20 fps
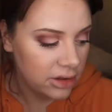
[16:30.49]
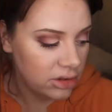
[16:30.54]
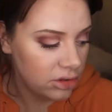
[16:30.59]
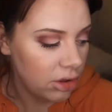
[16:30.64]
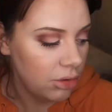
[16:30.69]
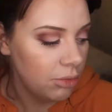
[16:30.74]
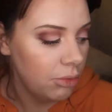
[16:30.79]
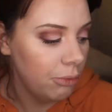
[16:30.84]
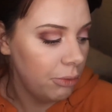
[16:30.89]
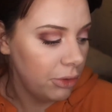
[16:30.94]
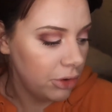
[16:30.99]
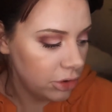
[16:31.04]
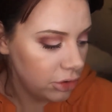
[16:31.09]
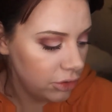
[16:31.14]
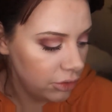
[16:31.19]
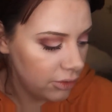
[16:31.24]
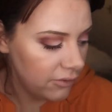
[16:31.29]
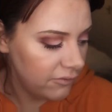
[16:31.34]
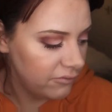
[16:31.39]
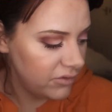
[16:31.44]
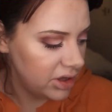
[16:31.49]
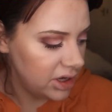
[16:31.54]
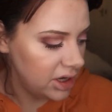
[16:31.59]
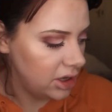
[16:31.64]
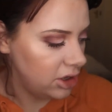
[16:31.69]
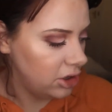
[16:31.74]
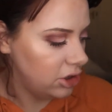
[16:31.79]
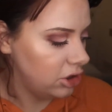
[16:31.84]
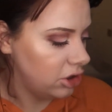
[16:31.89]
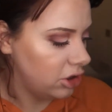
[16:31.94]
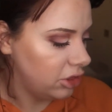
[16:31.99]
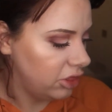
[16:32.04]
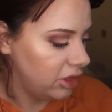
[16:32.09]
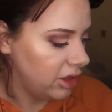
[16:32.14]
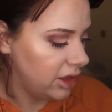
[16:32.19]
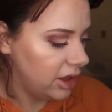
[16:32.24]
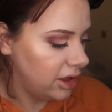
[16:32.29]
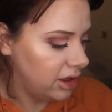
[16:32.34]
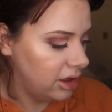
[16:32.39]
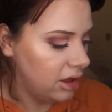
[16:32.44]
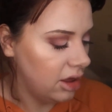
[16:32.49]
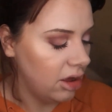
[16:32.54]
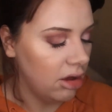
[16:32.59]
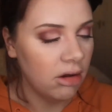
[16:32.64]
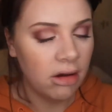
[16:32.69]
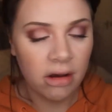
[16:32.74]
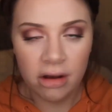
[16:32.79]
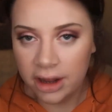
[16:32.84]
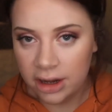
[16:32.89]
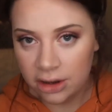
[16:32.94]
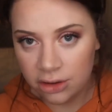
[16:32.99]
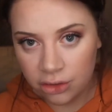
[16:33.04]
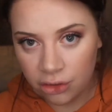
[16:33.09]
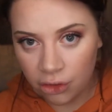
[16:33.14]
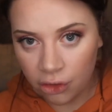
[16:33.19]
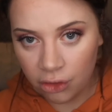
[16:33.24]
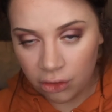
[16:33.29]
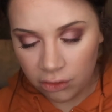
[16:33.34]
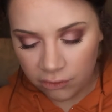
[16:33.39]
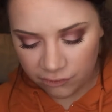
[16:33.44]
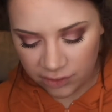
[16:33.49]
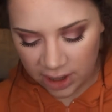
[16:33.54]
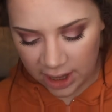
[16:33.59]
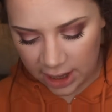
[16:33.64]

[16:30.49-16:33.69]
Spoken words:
So we're going to finish the eye look off,